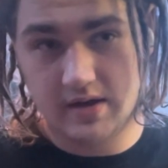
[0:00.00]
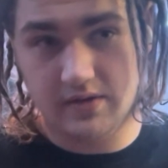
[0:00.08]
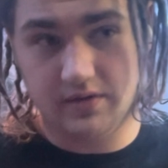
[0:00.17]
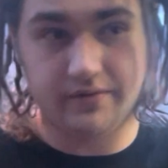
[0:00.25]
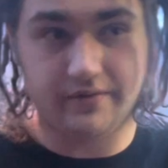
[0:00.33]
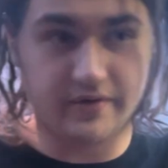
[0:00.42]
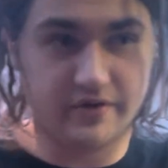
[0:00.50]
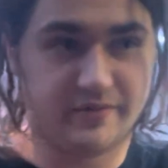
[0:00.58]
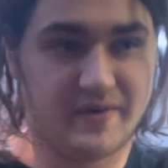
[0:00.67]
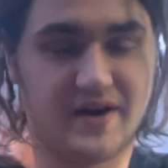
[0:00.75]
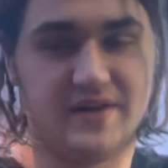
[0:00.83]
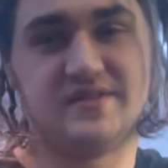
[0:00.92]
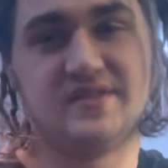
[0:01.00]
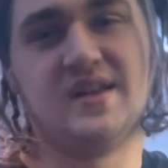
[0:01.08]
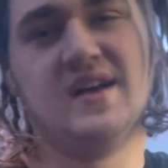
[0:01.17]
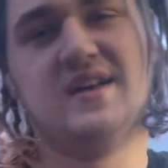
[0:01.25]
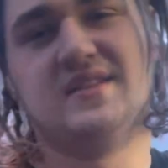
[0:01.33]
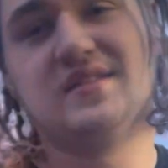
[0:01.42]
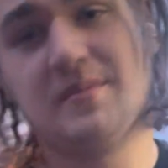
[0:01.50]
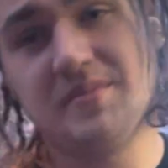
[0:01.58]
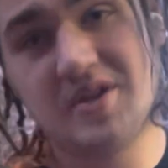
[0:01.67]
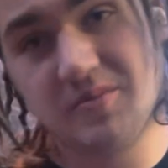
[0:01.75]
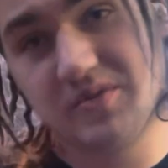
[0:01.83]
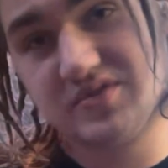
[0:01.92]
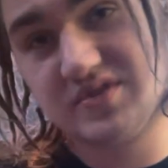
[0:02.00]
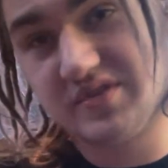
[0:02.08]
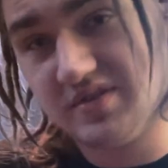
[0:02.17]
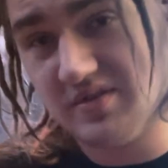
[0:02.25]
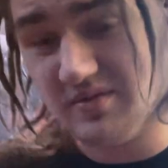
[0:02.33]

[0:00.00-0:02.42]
Those 4 spots. Some people just